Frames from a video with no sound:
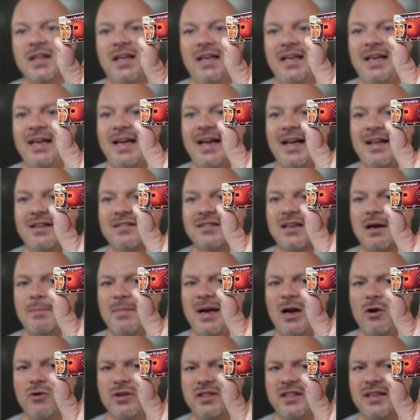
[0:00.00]
He has come
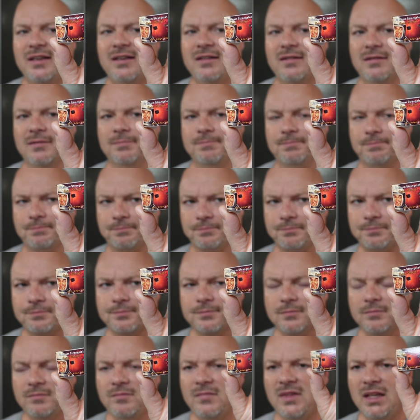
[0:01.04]
out with these
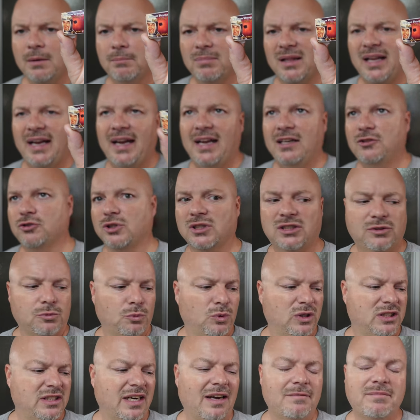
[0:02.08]
blades, which,
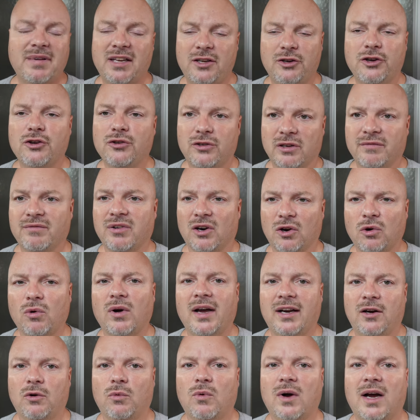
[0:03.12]
which I've been using for
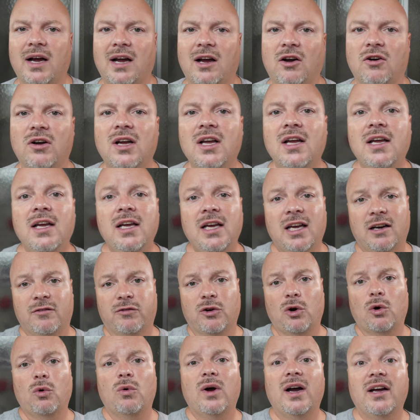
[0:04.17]
quite a while. And
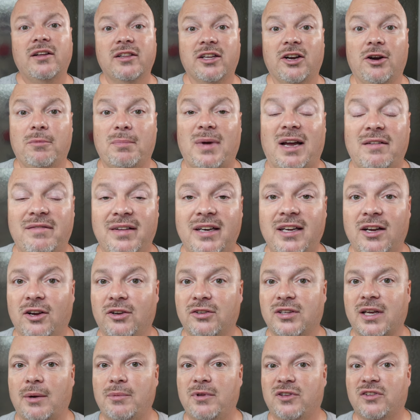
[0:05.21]
for a while there in my
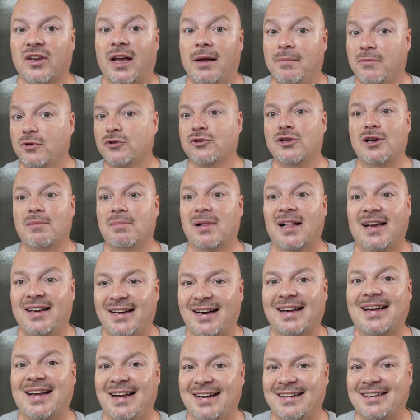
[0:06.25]
videos, I would say I'm using a blade, and
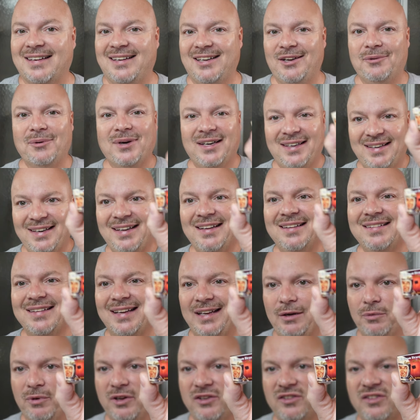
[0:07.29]
I can't tell you what it is.
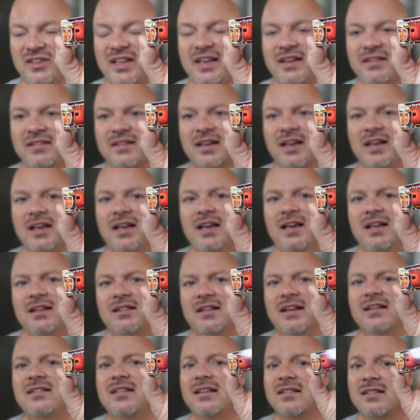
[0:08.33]
It was this.
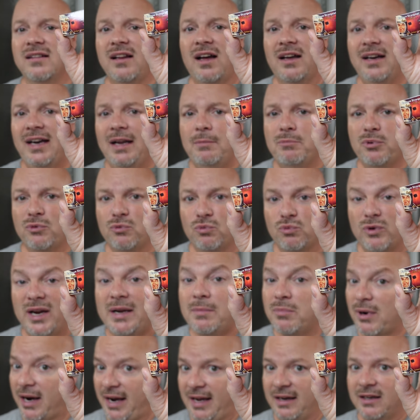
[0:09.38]
This is not a
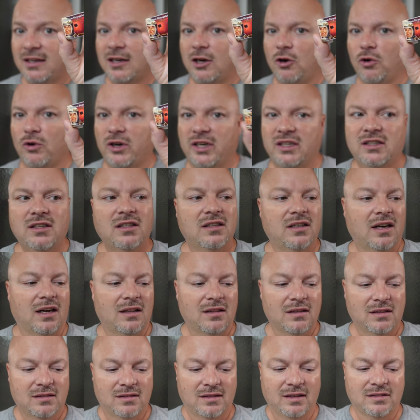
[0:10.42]
rebrand, according to Douglas.